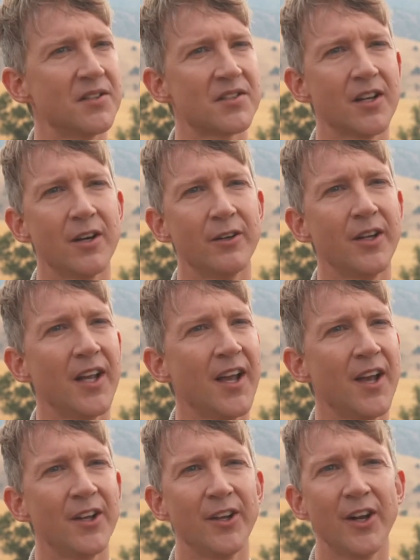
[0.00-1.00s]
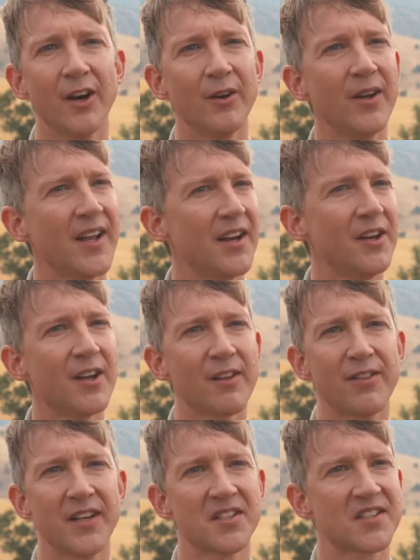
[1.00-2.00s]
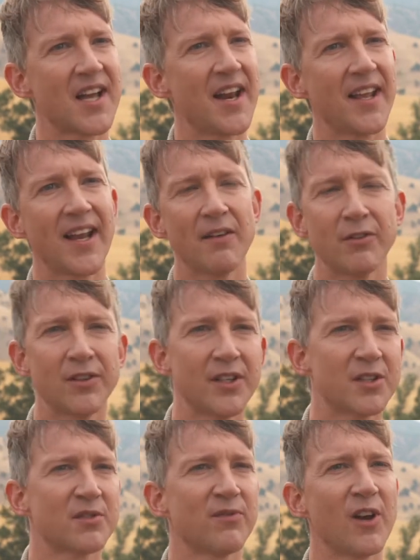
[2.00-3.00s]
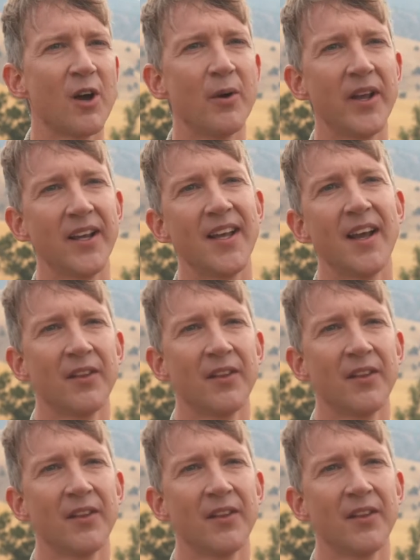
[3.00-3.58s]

So, you know, nothing's static, everything's flowing,